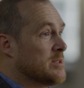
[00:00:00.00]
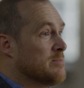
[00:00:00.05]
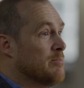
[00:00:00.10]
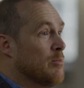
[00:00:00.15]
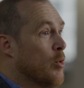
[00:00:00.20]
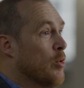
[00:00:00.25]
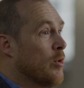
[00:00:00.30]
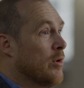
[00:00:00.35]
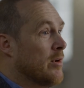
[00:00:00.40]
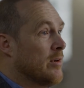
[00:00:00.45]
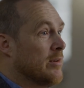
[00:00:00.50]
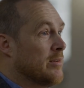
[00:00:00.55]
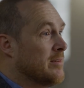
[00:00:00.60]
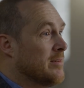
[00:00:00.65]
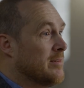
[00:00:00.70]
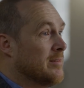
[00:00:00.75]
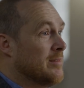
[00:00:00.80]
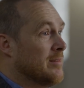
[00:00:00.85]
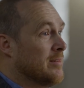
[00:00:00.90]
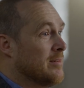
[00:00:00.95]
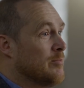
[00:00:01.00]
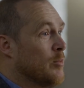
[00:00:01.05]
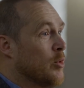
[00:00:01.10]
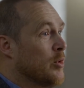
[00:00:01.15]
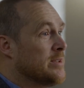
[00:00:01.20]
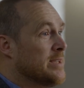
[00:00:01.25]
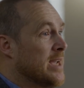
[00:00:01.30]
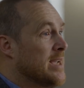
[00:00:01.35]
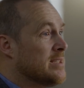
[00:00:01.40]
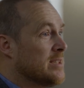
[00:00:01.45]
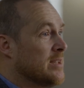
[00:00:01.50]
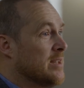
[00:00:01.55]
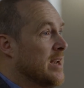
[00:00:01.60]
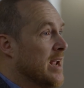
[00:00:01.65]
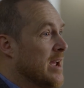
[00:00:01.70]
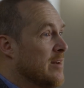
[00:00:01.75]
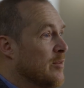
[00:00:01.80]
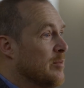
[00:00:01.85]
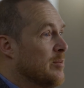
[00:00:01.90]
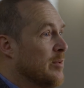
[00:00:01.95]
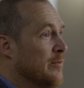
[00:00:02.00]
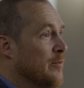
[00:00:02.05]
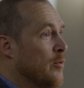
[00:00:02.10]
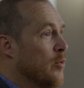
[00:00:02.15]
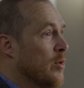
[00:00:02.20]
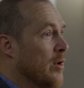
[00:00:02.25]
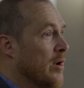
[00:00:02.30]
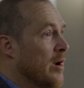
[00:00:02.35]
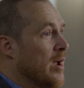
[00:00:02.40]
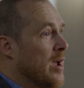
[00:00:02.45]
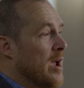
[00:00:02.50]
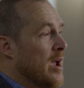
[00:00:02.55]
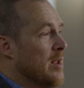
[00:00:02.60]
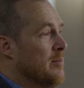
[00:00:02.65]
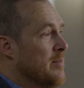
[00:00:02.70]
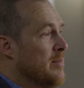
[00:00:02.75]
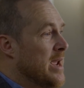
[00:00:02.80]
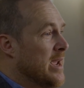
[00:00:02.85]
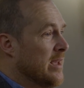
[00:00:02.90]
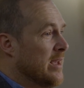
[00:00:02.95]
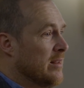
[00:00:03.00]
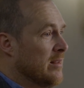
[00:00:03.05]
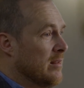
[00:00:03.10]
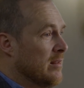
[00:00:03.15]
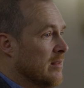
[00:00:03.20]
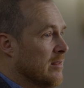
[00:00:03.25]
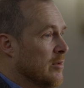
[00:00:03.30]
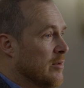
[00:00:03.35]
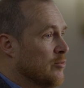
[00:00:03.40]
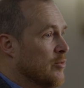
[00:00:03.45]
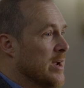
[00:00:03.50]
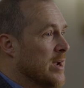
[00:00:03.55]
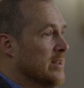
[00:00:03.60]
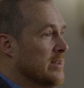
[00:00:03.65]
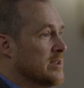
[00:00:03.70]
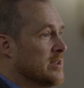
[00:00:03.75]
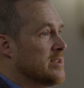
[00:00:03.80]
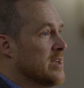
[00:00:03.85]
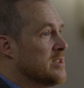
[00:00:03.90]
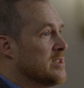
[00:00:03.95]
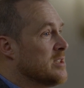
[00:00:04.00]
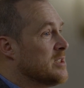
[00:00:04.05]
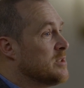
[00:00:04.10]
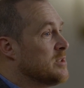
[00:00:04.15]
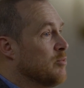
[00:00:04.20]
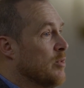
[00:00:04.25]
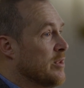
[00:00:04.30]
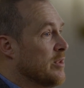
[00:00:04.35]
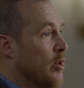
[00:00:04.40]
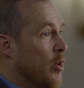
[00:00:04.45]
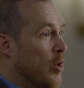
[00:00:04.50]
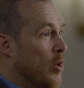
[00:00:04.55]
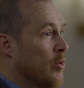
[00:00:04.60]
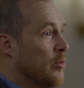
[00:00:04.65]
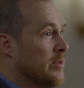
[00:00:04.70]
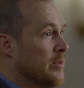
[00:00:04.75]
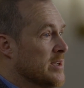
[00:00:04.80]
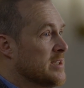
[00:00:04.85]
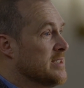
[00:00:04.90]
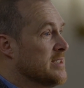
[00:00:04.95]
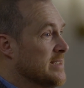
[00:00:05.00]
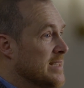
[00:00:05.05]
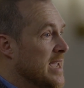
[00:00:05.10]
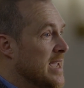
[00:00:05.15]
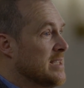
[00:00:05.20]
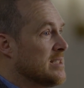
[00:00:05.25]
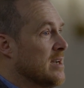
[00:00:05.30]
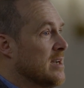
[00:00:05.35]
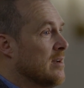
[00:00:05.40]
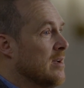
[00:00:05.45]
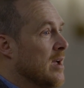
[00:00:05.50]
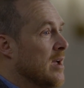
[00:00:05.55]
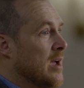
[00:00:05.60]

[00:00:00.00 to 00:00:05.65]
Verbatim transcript: there's more, more data than ever before, and making the right decisions with all this data,